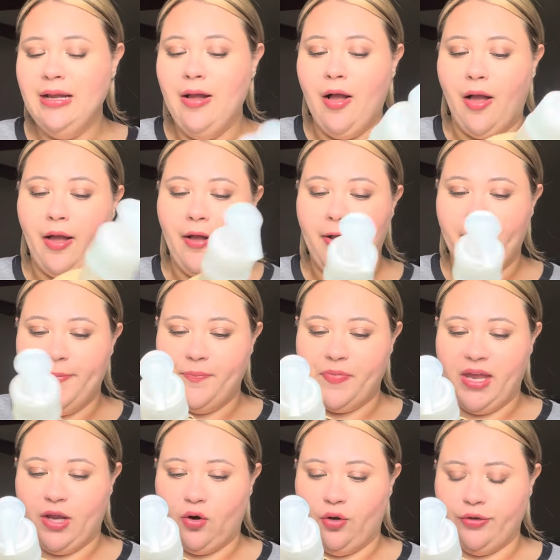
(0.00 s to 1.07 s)
um,
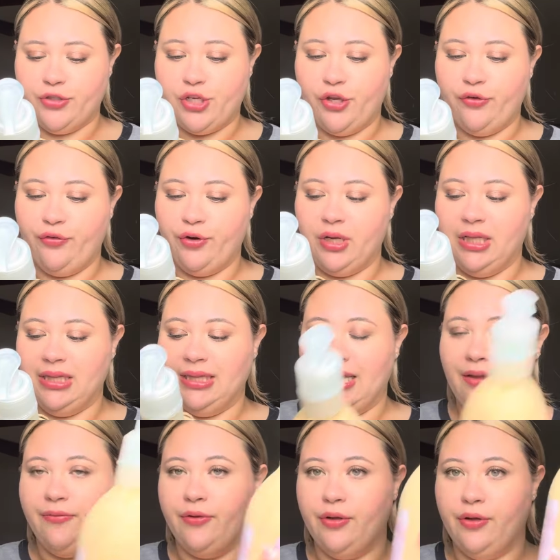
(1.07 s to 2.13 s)
at Ulta for
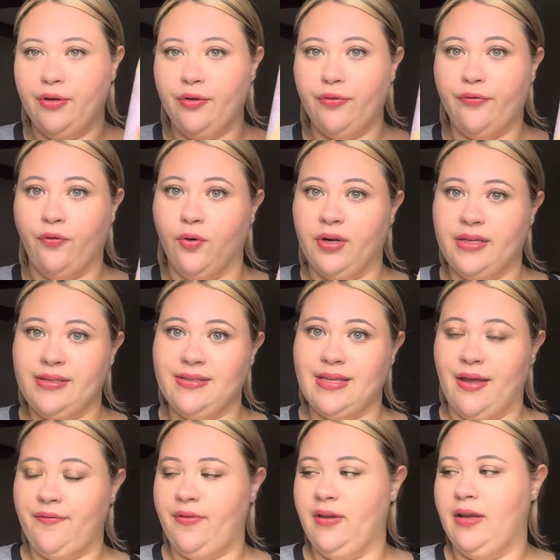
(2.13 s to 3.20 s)

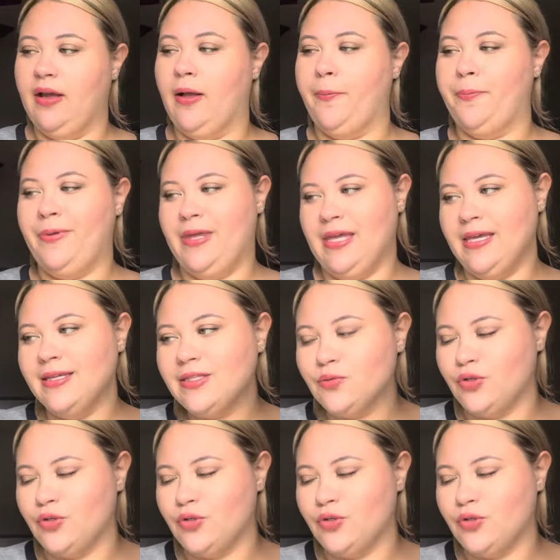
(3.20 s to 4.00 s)
$11.47 a piece,